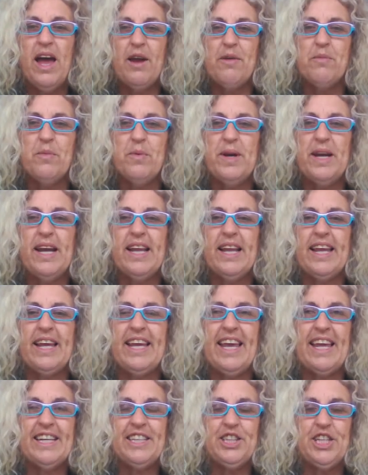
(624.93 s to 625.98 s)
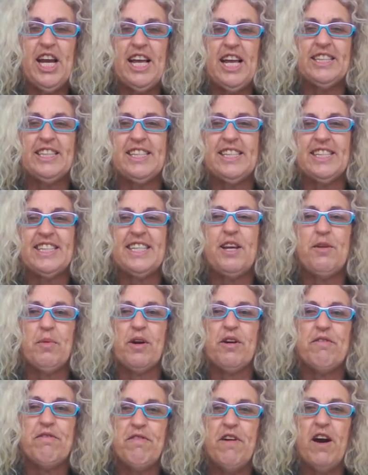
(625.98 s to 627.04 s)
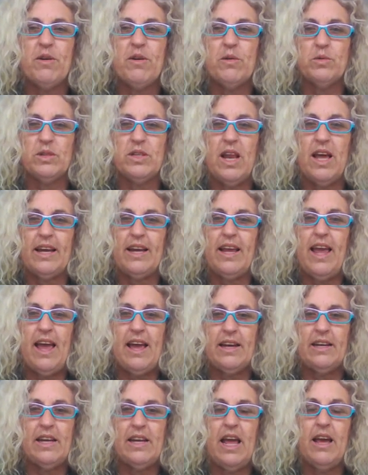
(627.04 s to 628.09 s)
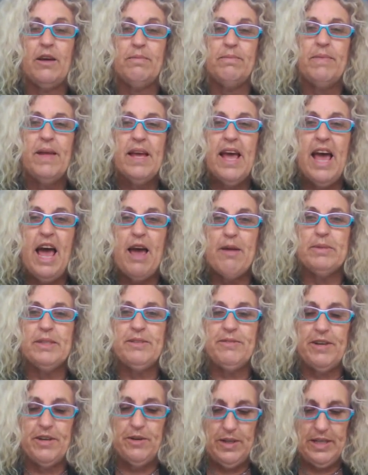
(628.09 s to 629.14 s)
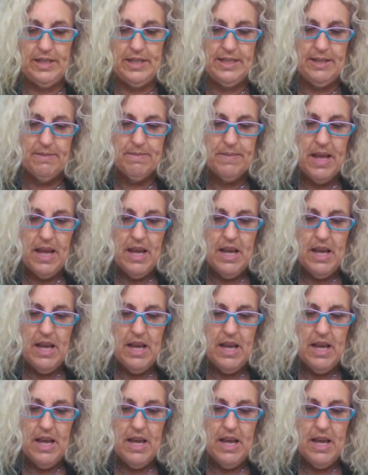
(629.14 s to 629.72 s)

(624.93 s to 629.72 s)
and really get a chance to see what a finals like at atmosphere is.